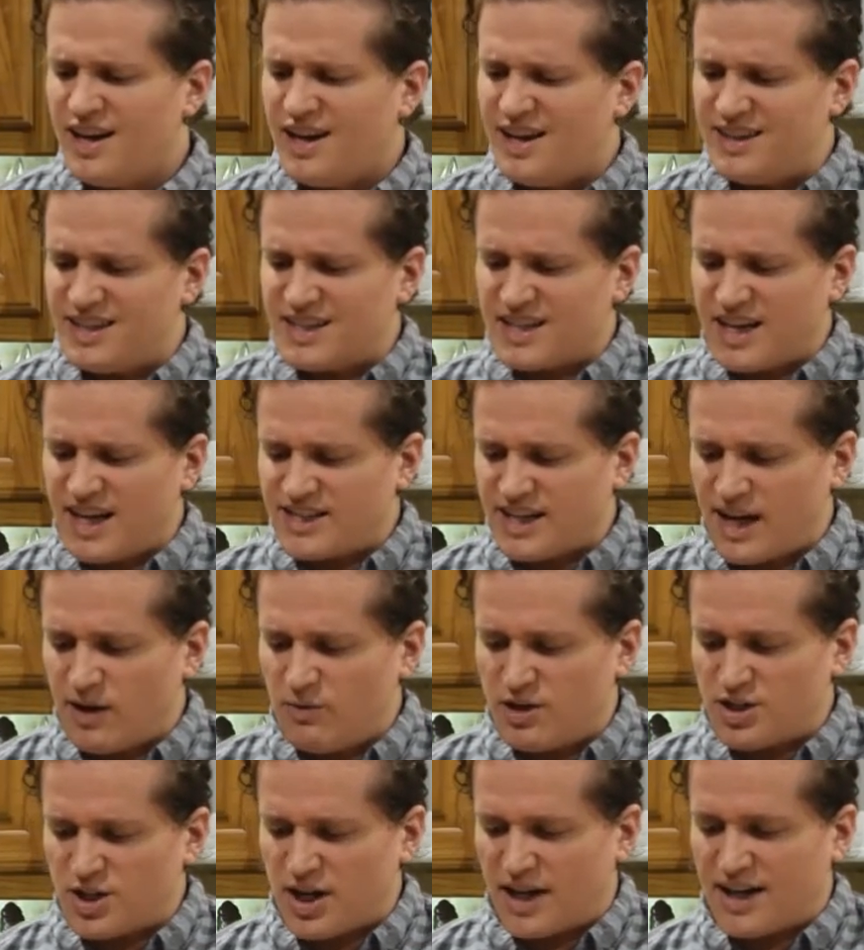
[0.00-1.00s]
In this case, I
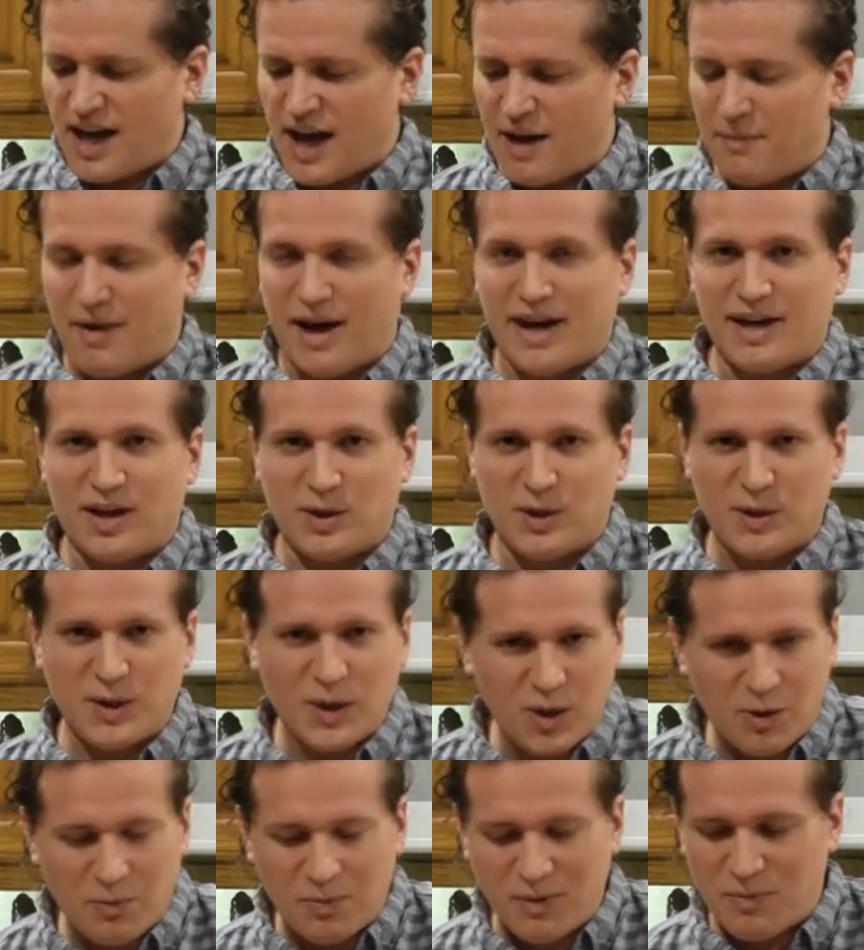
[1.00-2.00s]
wish I got mine a
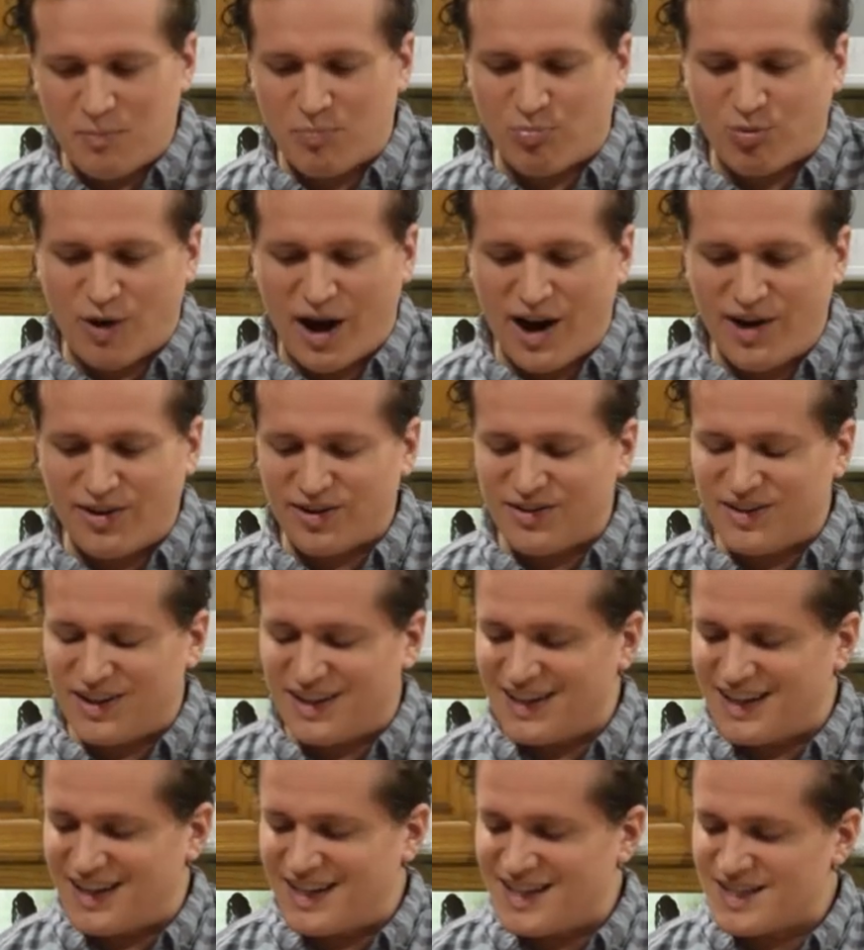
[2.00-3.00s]
little bit browner
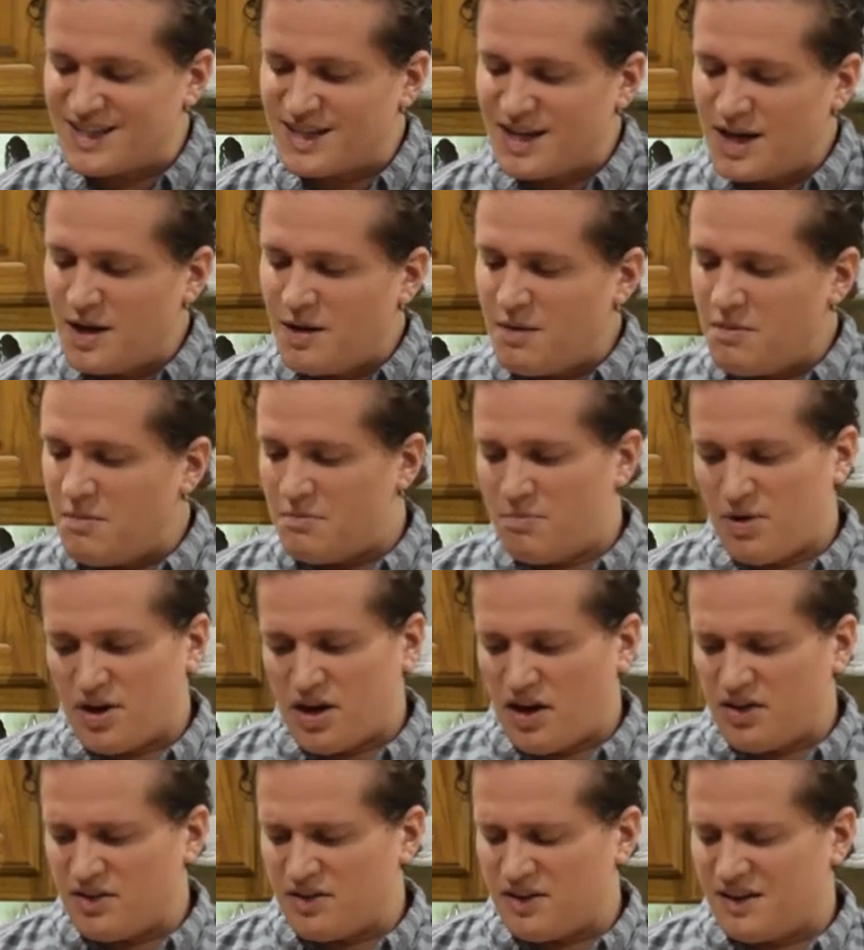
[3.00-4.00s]
than this, but
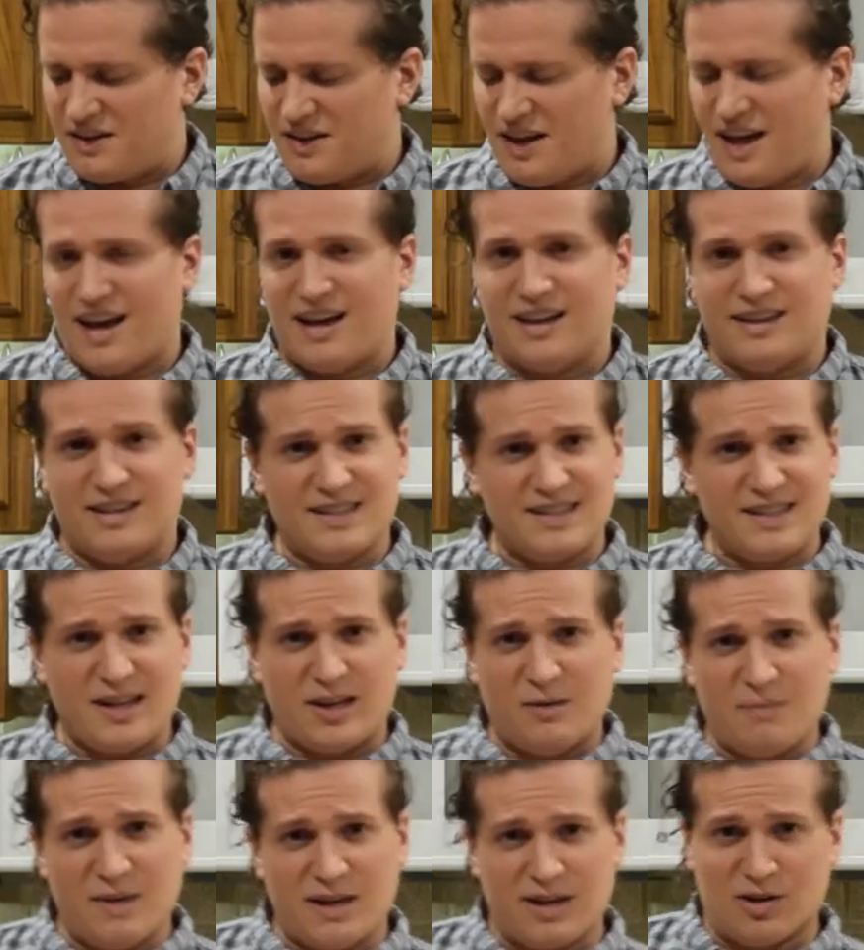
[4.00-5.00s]
other than that, this is how
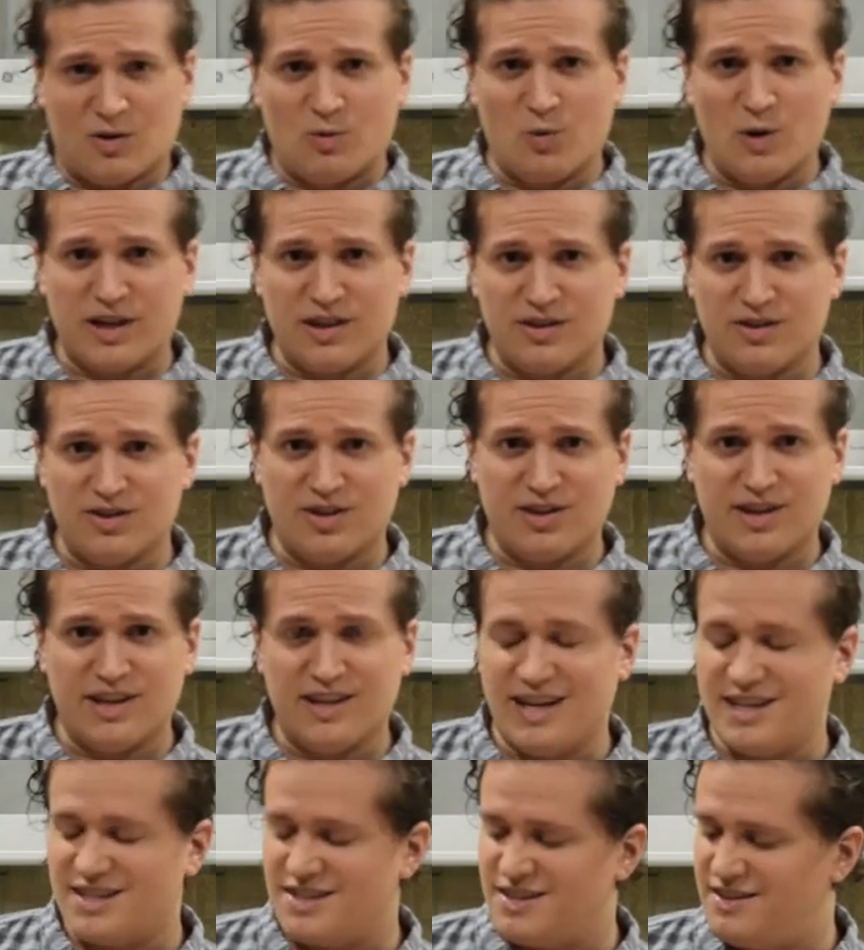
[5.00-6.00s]
you make a quick and dirty
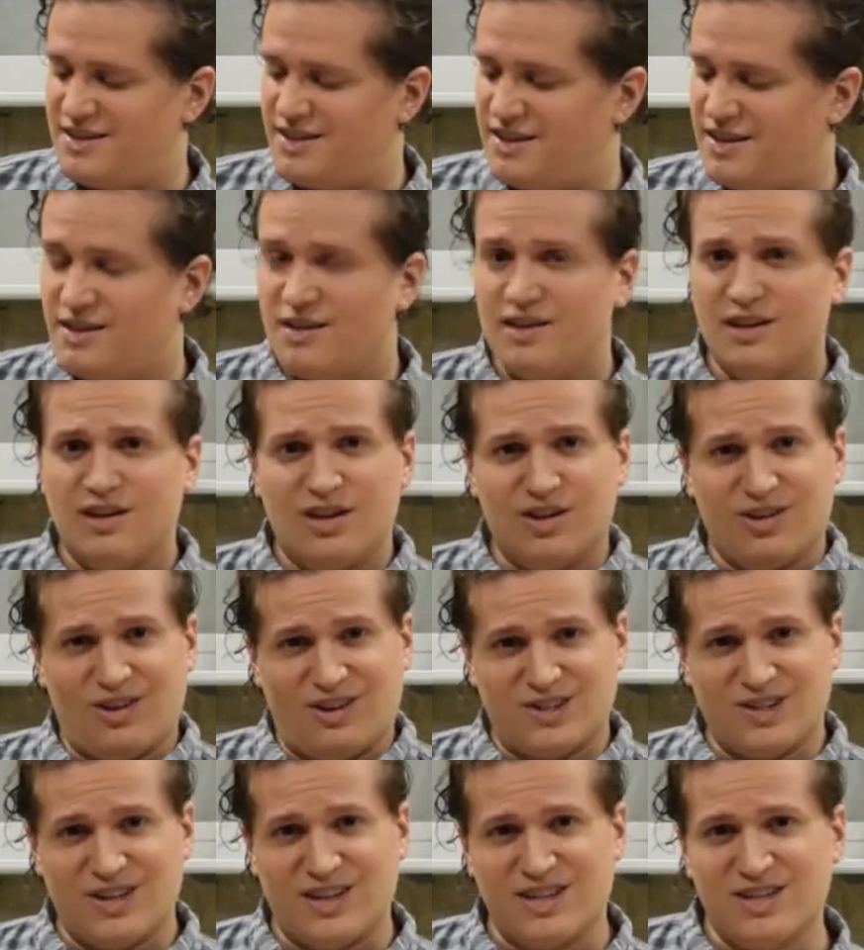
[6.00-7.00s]
quesadilla.
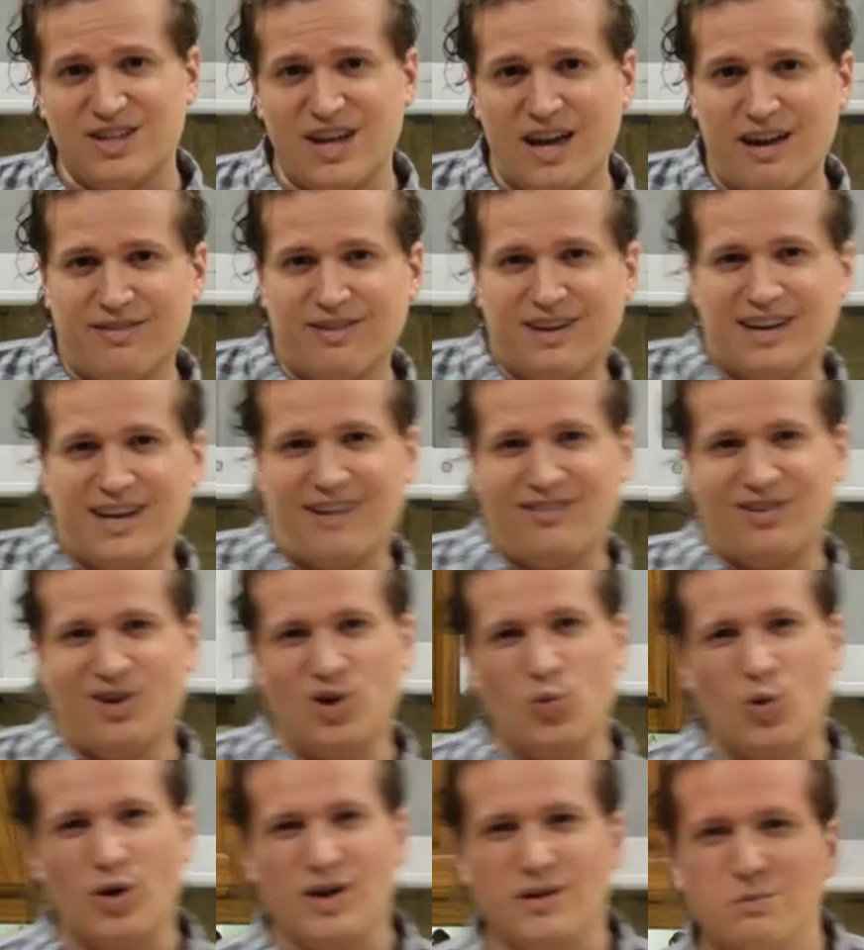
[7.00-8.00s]
Y'all stay safe and have a
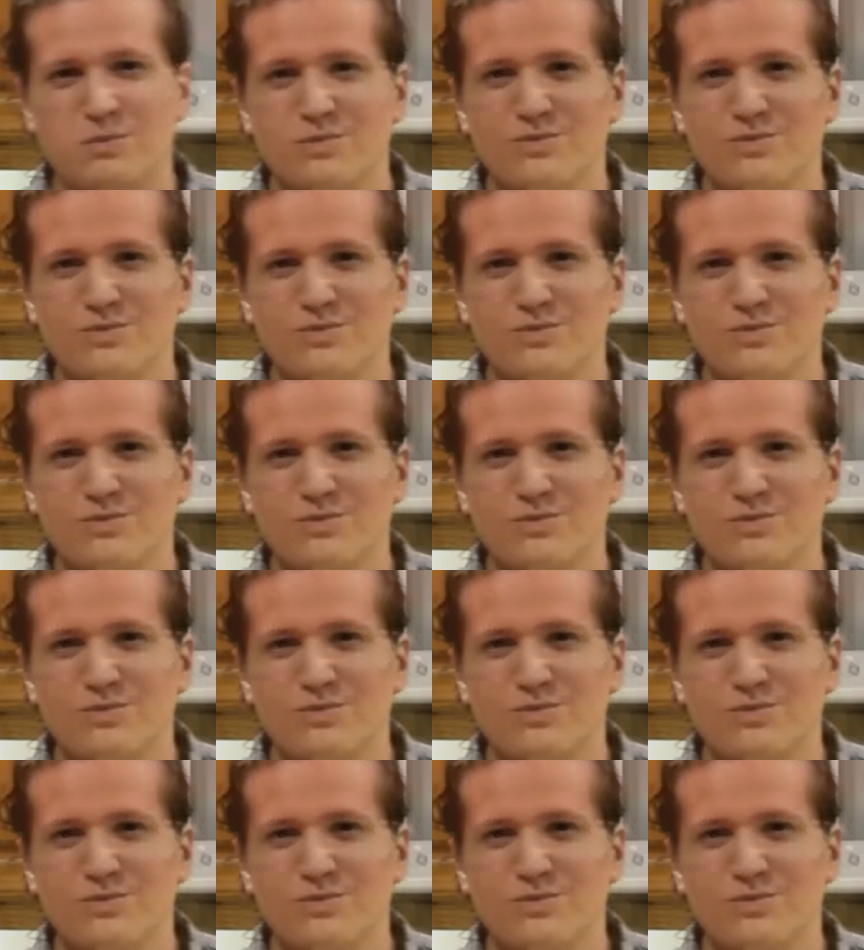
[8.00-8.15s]
good one.